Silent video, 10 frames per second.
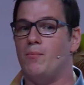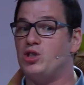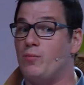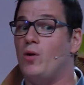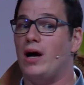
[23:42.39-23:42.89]

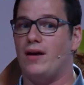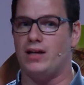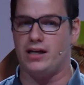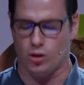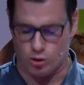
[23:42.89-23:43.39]
much more
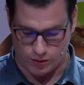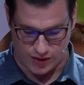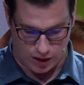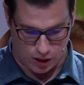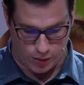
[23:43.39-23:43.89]
heavily used
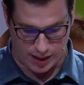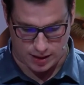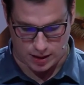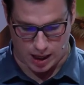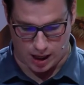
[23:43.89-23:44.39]
within the U
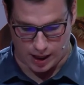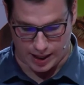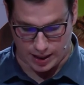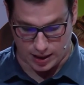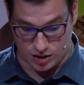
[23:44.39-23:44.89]
S uh,
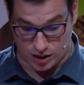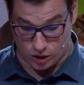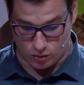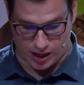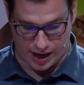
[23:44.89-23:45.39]
English than
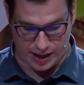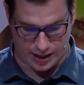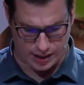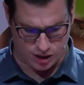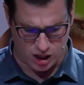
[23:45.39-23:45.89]
U K
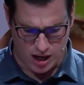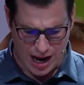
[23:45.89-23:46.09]
English,